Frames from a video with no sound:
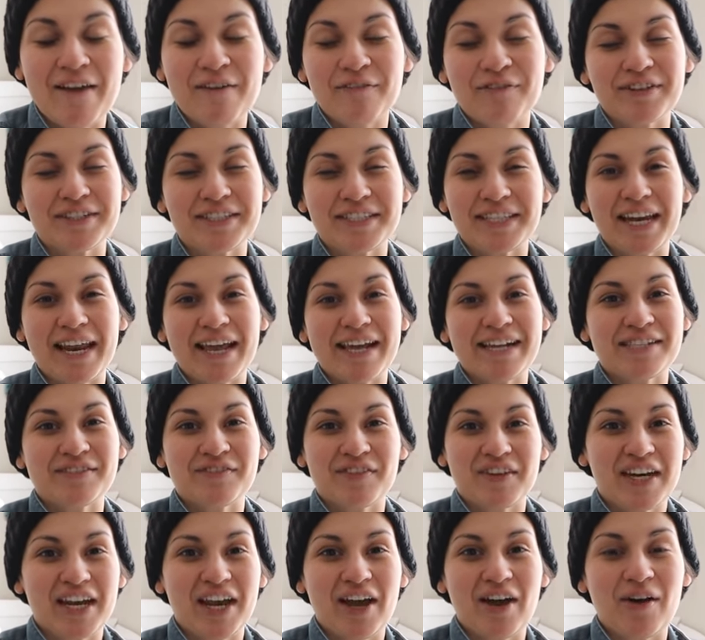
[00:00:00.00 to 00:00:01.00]
For today's
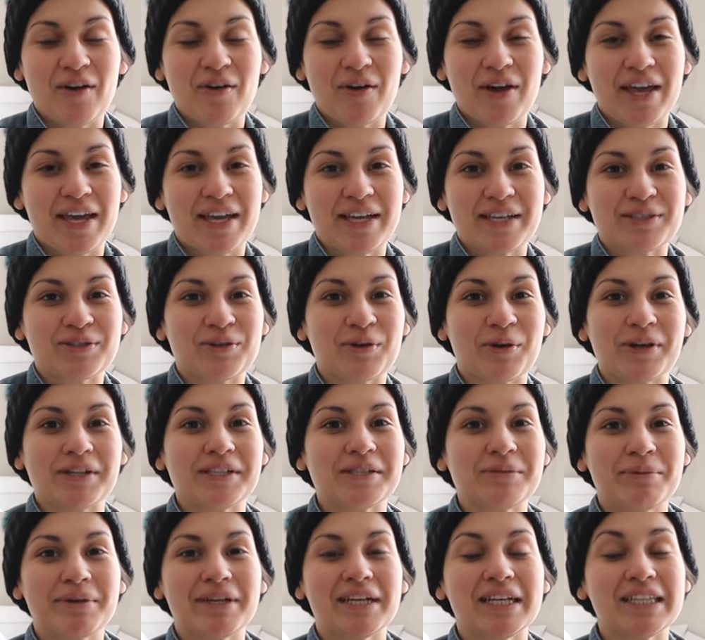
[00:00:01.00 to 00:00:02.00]
video, it is going
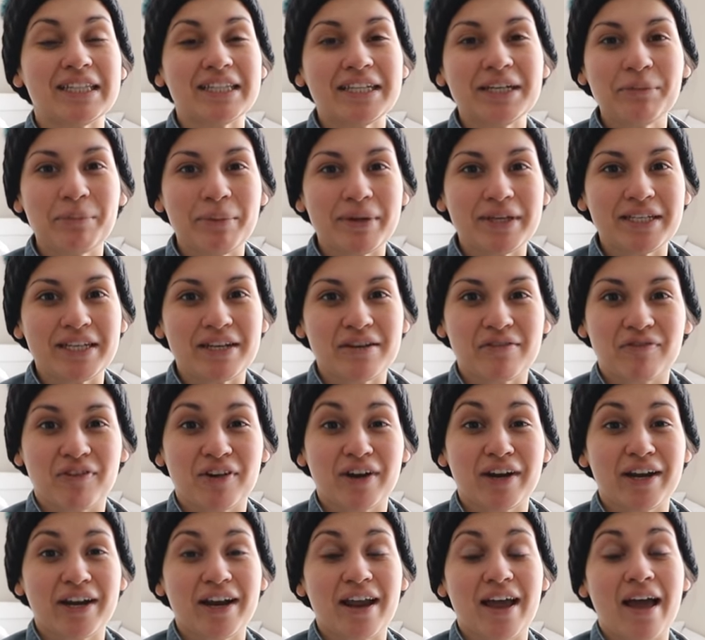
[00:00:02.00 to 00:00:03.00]
to be a little bit
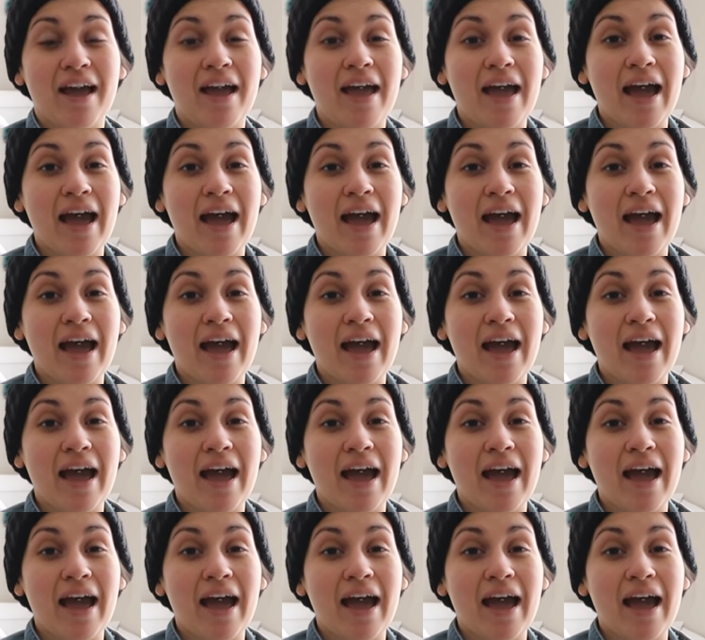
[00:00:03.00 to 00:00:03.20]
different.